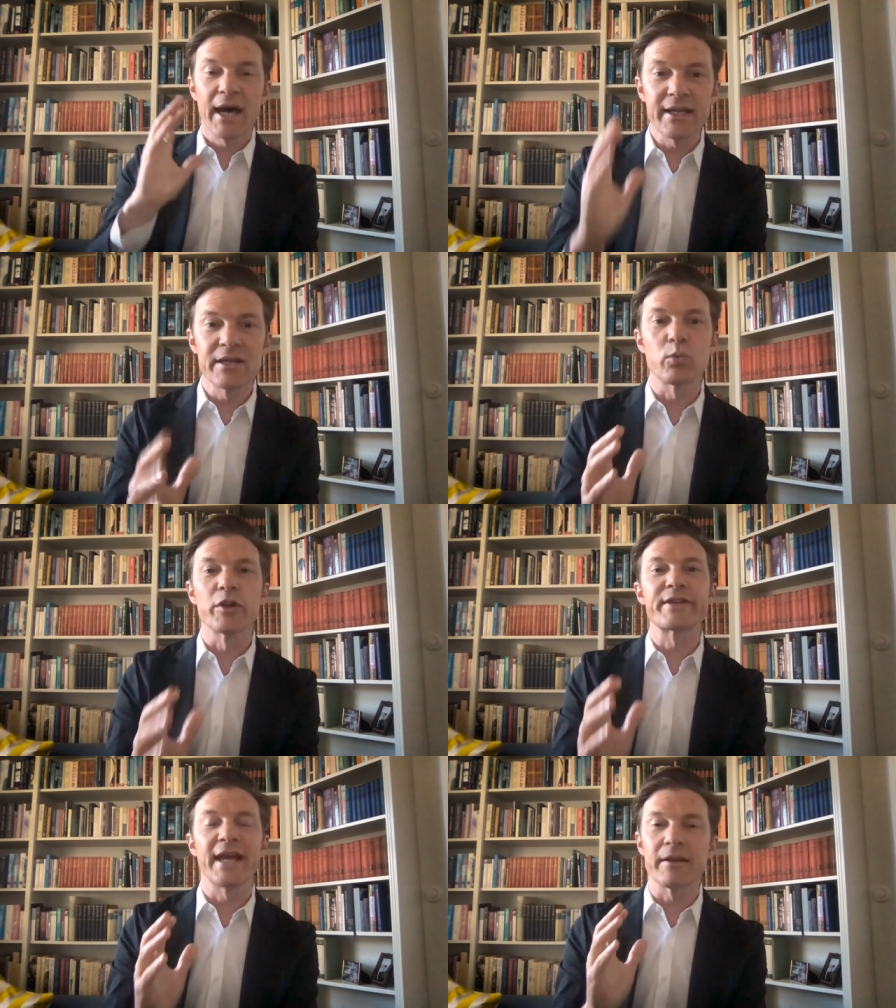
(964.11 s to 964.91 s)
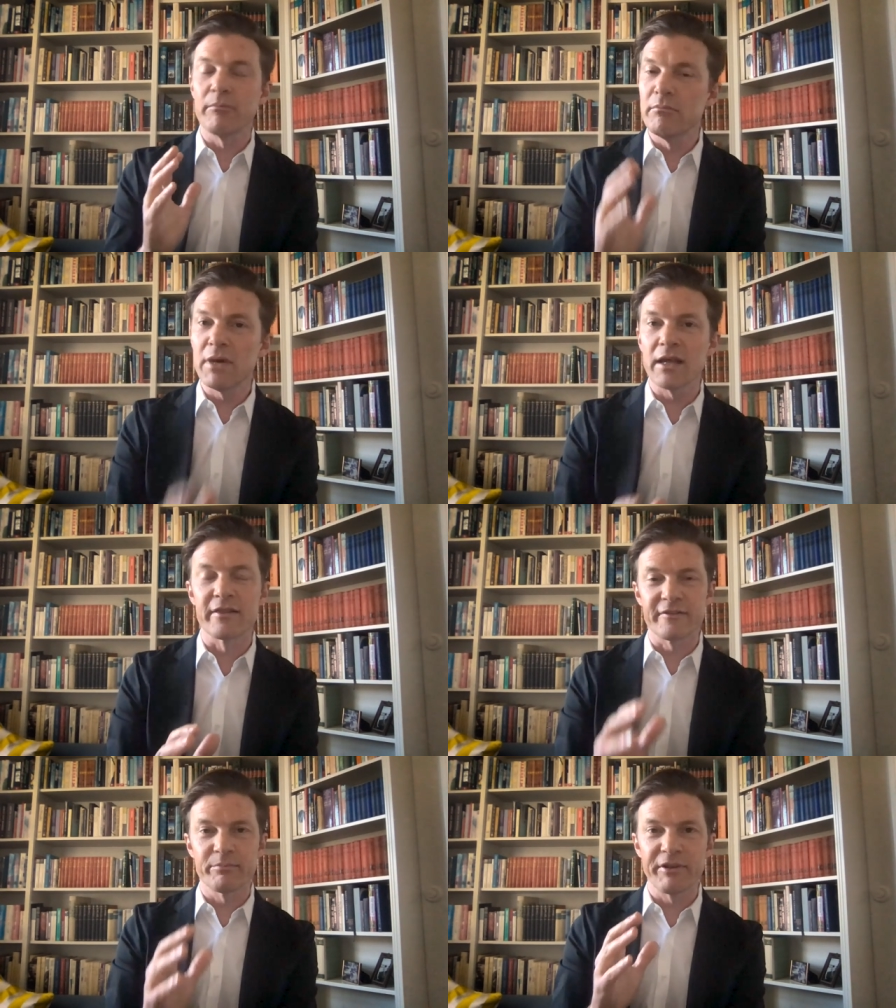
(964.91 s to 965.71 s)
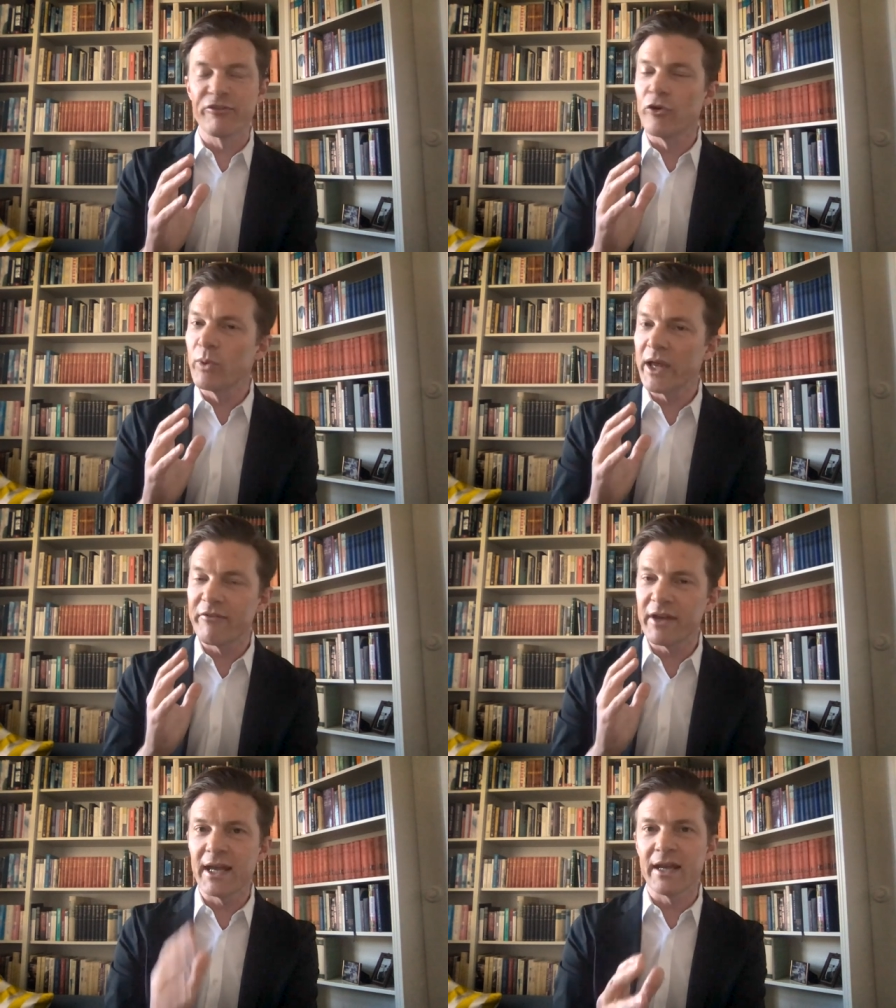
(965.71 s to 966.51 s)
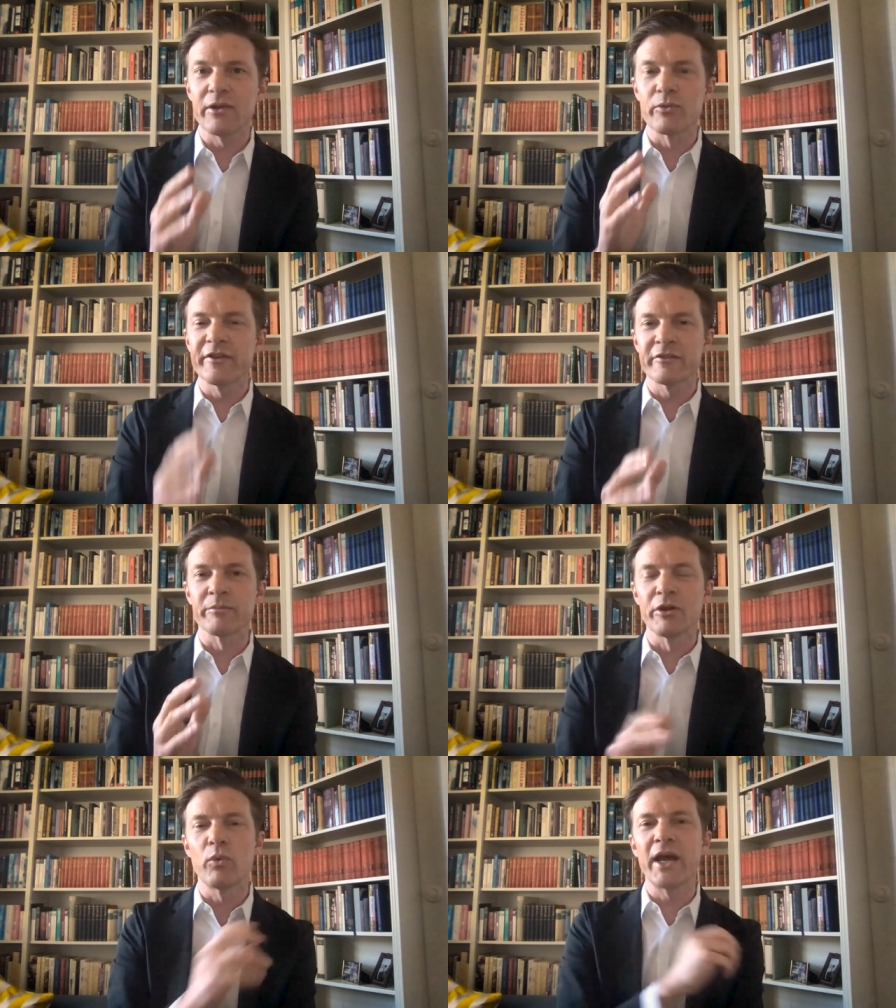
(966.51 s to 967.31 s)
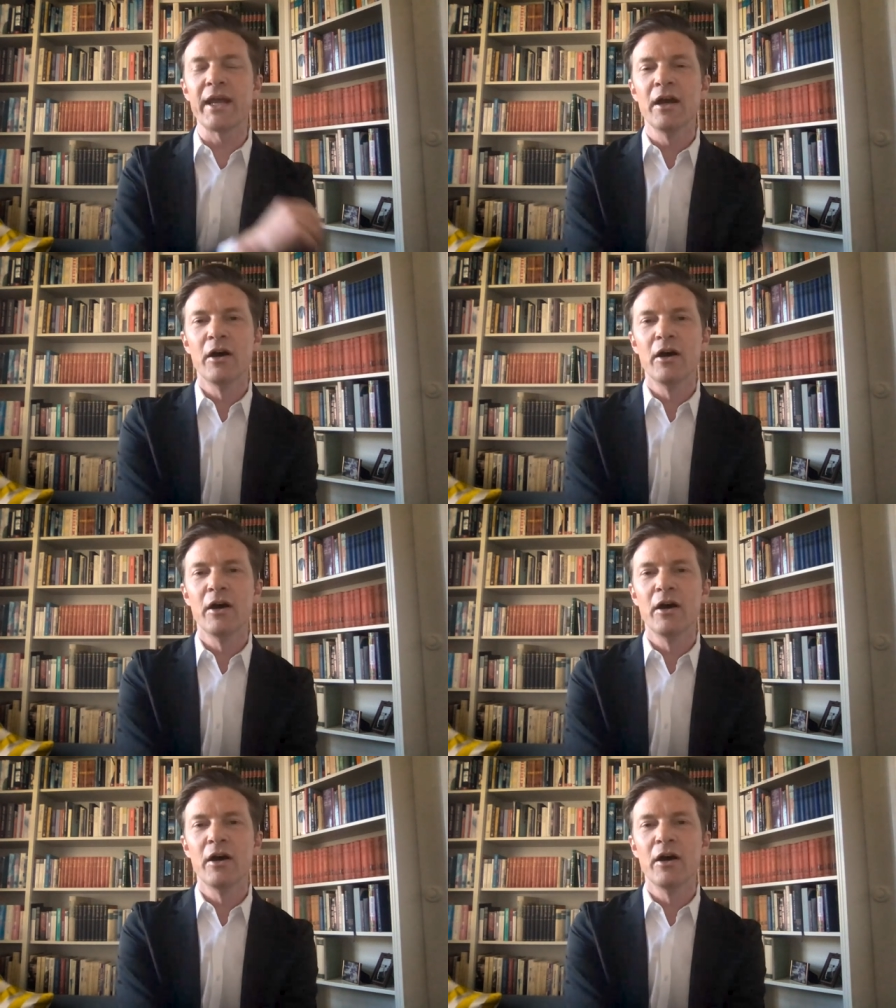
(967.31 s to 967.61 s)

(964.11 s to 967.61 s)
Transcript: and it will take months before we have any reasonable way